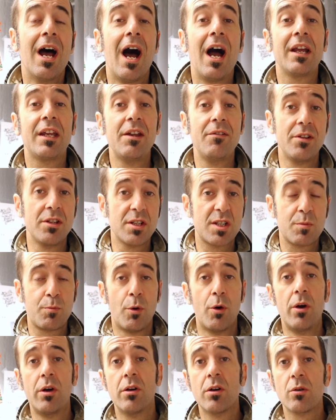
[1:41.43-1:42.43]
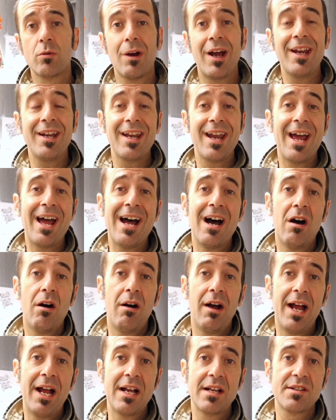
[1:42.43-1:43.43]
I give you the spoiler right
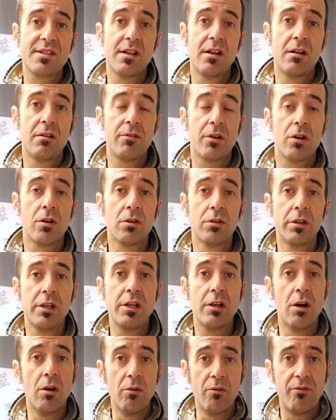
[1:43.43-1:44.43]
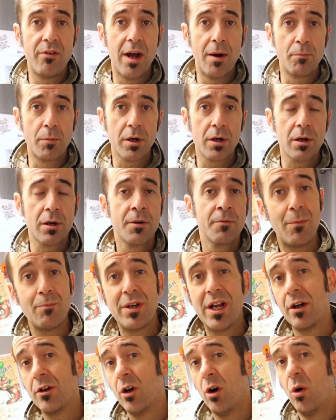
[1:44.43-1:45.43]
now. As of early November, I'm
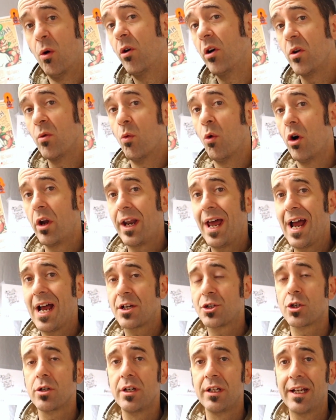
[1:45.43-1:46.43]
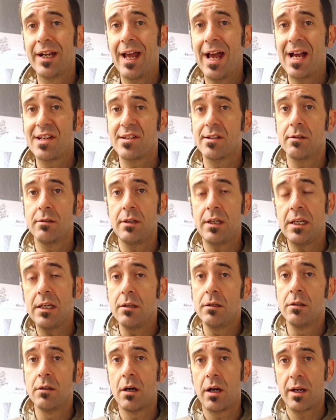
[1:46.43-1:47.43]
down to only 1 hatchling that hasn't
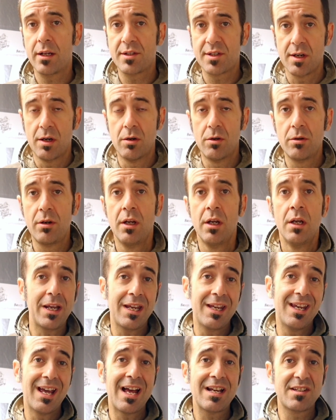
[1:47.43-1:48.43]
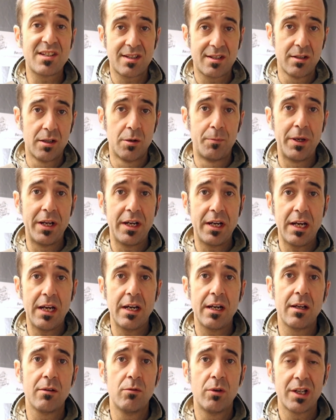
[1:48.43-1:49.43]
eaten on its own. He has still been
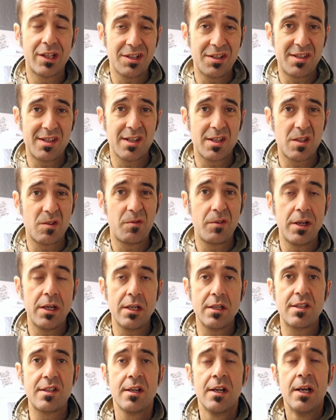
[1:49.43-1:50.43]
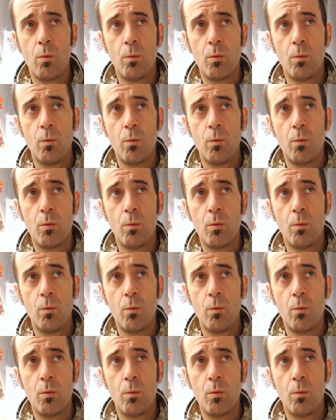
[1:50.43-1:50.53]
eating with assist feeds,